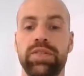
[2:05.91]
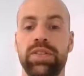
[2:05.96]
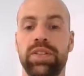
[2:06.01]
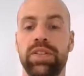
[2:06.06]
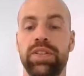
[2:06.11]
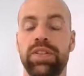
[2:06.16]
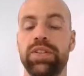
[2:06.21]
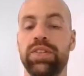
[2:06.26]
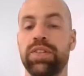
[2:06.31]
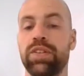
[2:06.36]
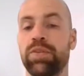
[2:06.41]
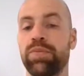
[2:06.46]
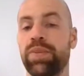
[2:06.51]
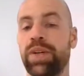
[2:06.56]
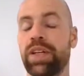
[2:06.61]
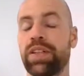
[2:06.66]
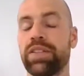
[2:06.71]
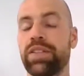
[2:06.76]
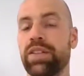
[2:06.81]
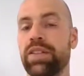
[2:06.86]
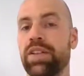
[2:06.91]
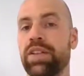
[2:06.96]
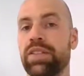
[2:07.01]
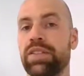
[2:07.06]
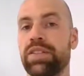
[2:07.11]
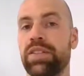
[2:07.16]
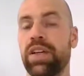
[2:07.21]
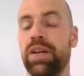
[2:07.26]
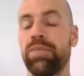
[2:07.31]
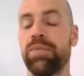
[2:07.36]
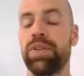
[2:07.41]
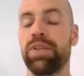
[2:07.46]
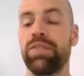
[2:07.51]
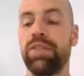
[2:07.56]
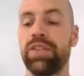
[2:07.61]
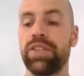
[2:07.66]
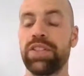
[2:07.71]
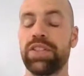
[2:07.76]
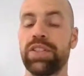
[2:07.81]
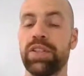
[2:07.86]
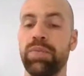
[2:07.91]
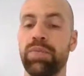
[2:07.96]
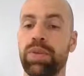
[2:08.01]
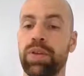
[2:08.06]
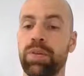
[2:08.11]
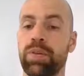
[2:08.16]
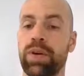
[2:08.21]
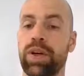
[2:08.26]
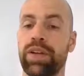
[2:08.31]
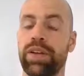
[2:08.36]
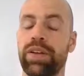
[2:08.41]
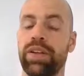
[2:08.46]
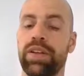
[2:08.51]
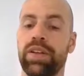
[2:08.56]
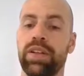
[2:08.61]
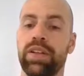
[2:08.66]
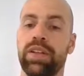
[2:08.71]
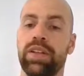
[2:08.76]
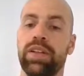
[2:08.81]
I took a practical example, a very simple one.